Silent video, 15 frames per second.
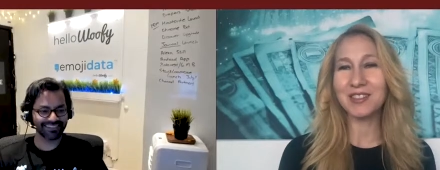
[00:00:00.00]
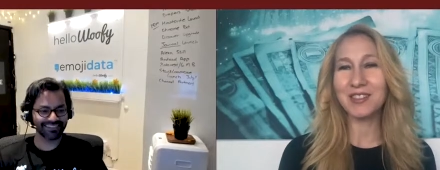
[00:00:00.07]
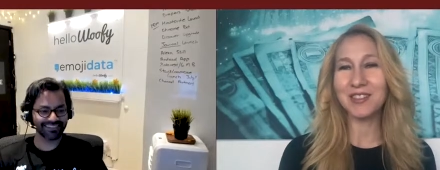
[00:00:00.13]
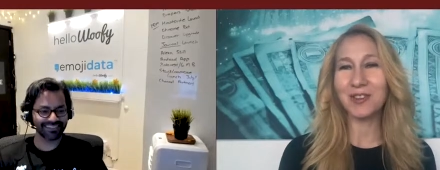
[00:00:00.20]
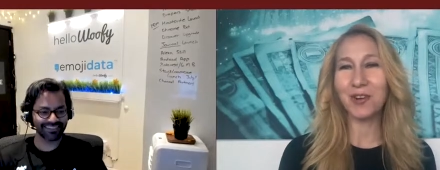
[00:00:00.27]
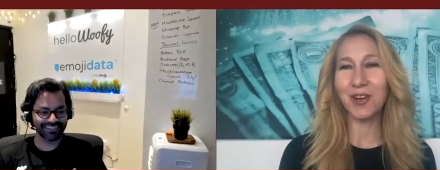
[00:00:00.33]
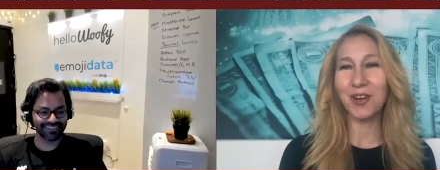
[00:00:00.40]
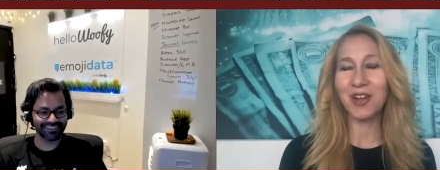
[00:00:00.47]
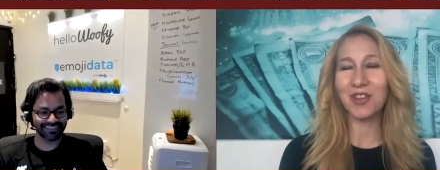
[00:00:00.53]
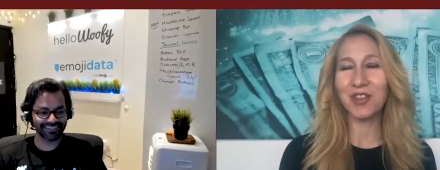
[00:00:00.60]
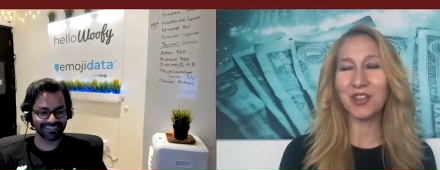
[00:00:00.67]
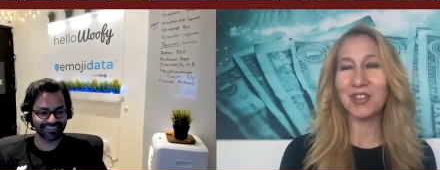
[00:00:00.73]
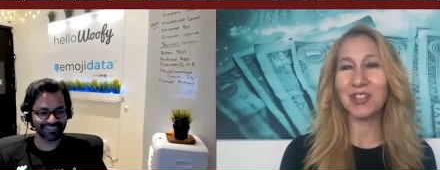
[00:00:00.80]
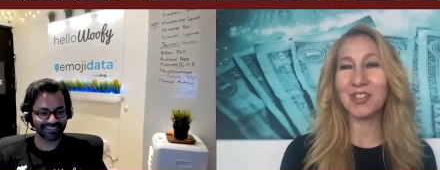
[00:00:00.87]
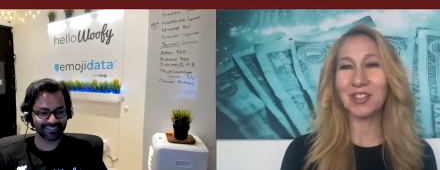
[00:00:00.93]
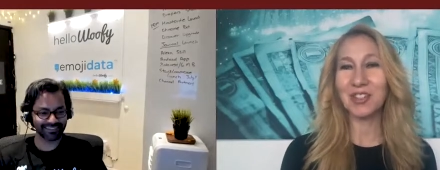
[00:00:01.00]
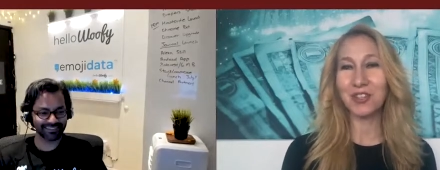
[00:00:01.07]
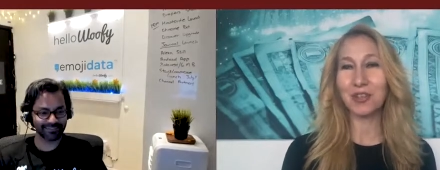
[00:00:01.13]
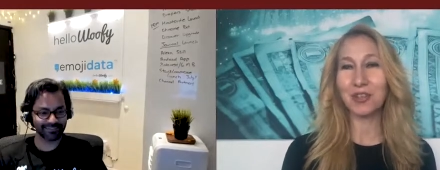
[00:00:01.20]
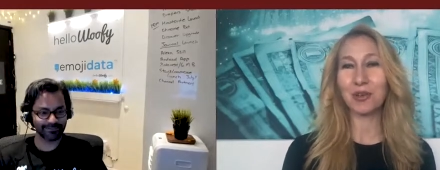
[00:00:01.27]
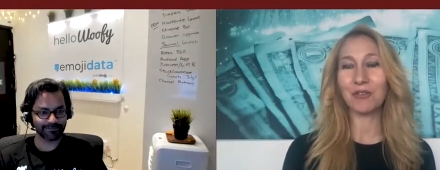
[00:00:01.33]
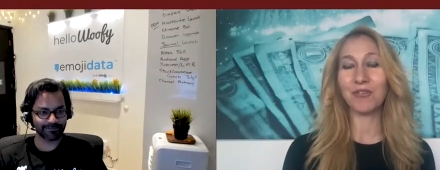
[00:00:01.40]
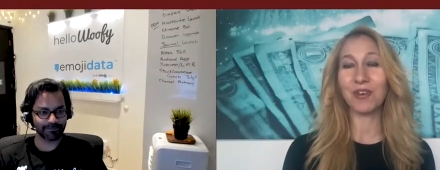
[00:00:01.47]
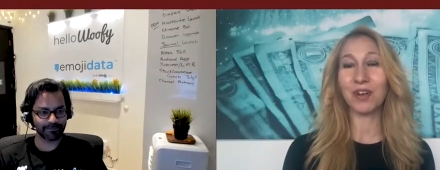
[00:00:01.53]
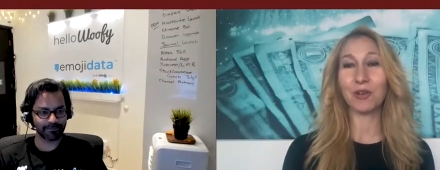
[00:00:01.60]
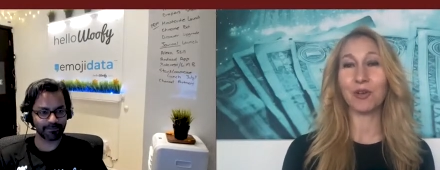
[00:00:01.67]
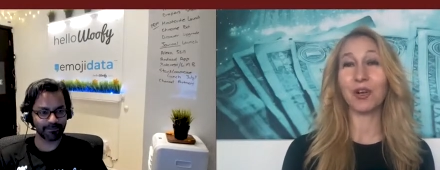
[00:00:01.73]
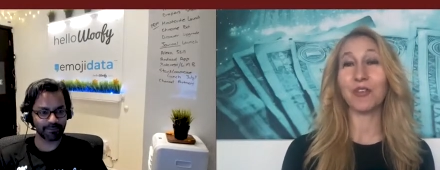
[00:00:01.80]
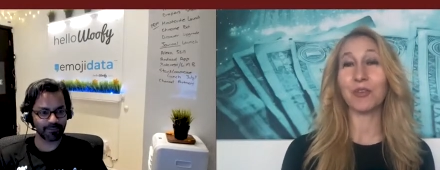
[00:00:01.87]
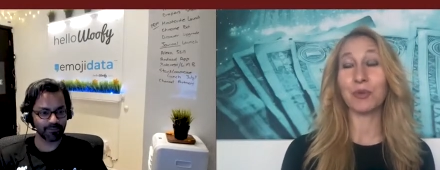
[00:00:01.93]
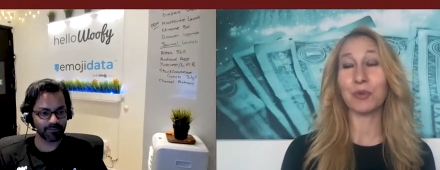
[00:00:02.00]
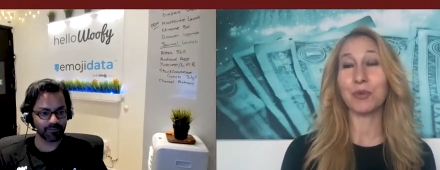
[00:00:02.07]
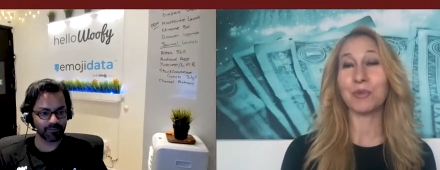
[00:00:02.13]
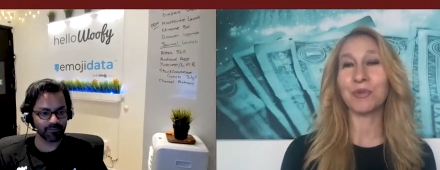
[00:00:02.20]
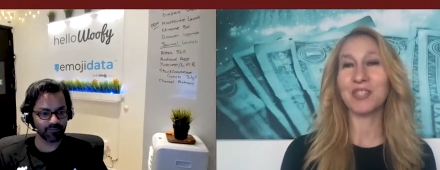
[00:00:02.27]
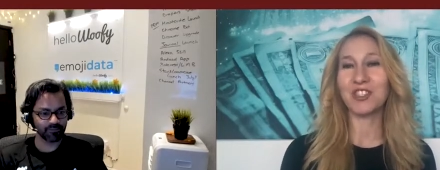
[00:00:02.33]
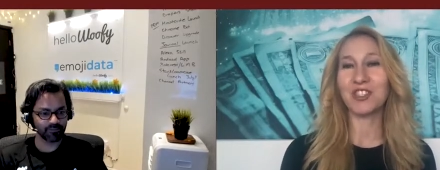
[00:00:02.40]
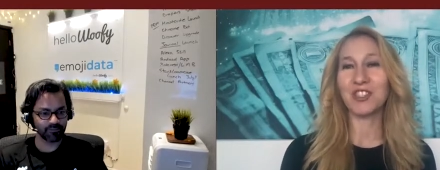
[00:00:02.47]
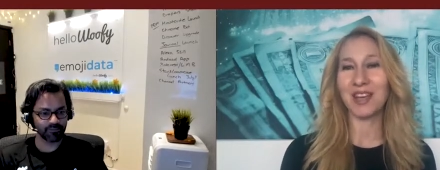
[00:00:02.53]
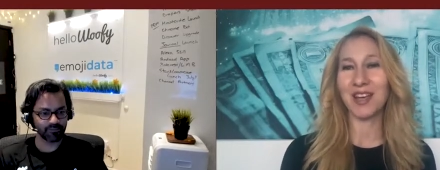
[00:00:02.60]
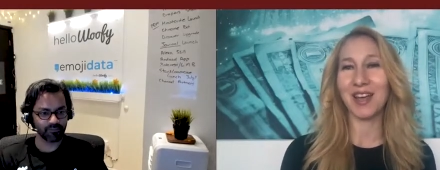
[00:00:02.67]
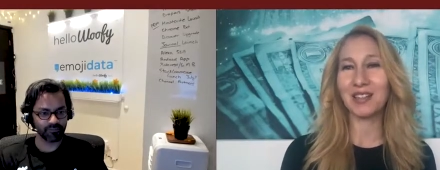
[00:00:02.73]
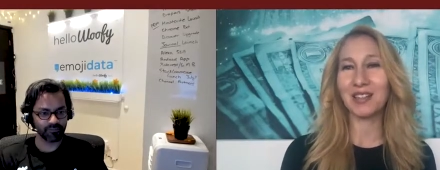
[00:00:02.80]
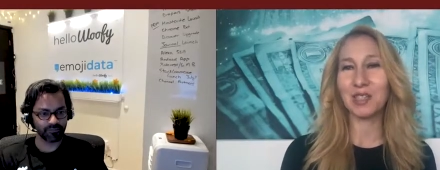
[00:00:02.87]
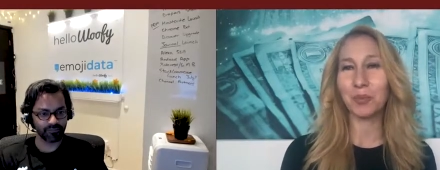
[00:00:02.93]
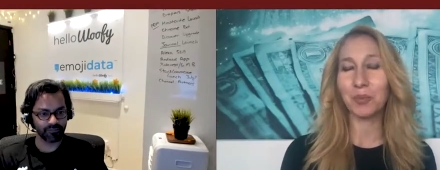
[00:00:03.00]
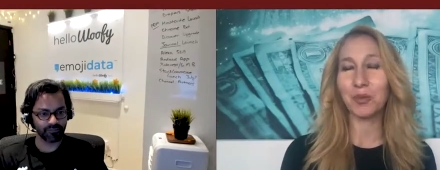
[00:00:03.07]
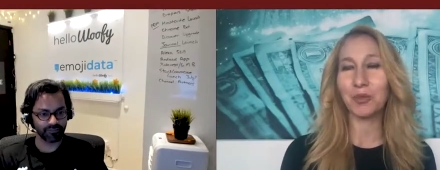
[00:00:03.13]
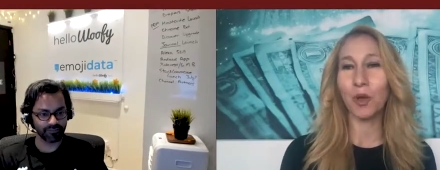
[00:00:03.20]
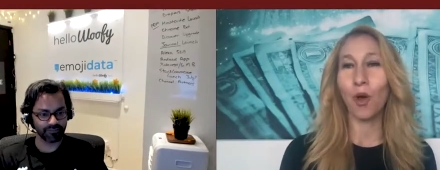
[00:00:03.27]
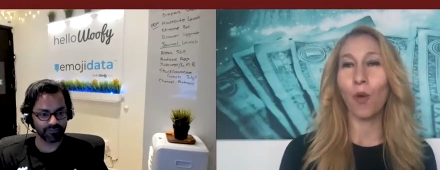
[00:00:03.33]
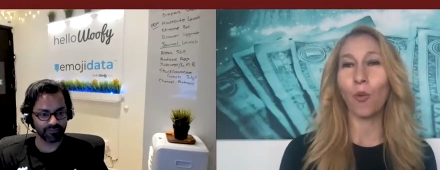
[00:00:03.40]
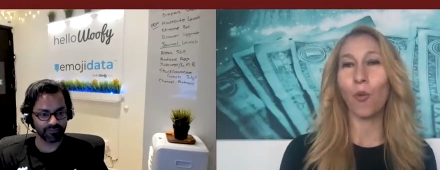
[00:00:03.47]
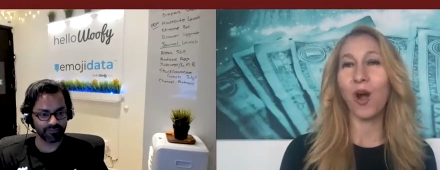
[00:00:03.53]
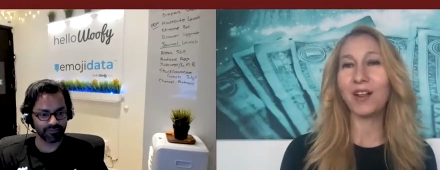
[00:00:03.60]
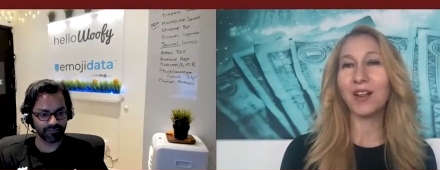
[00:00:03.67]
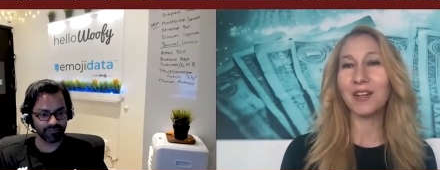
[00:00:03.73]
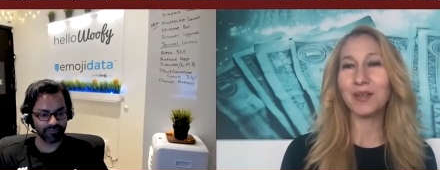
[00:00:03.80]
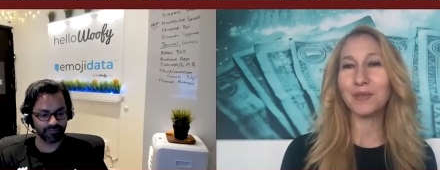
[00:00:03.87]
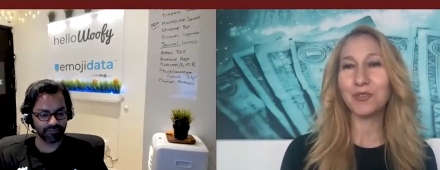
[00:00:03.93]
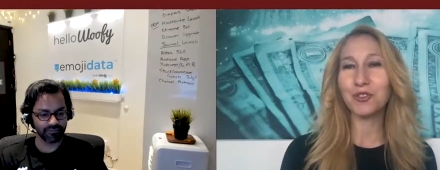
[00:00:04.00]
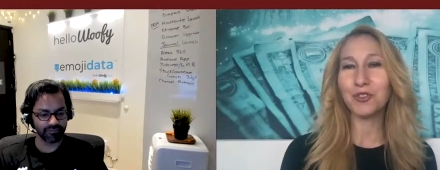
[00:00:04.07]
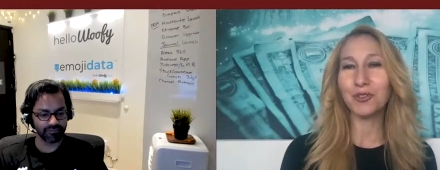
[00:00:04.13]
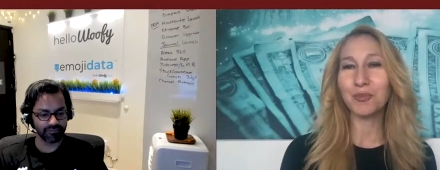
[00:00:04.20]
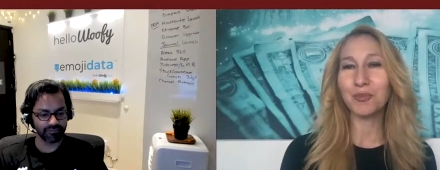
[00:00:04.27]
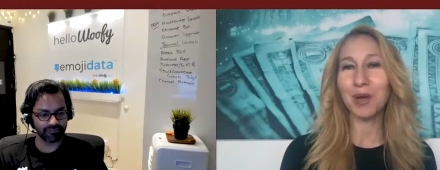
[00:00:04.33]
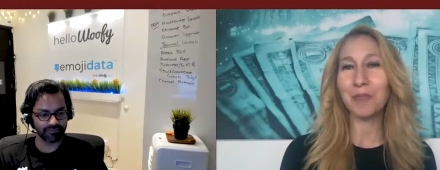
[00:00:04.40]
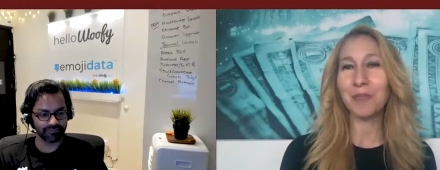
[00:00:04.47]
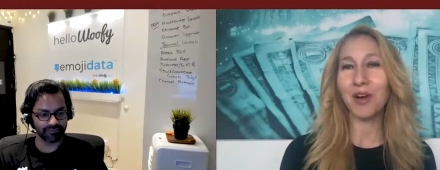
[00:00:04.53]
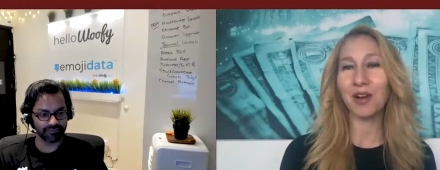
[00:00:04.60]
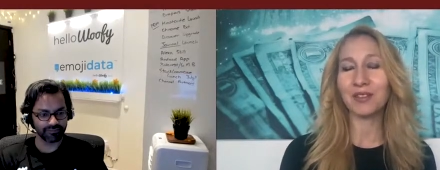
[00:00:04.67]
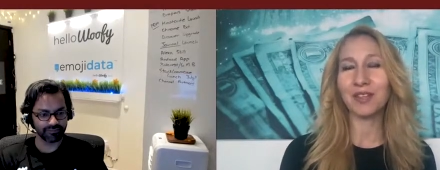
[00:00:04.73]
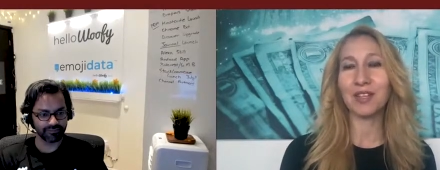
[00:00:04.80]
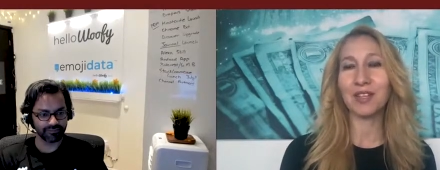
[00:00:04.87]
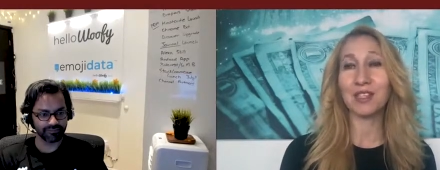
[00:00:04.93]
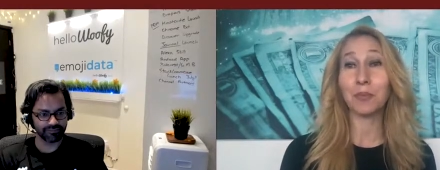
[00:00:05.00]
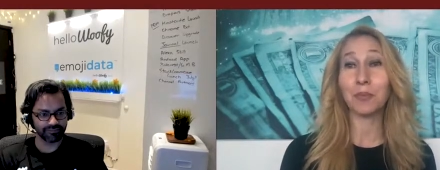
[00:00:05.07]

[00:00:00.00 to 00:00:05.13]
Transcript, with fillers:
Speaker 1: Dincoy, the C E O and founder of The Repositioning Expert. Welcome to my podcast,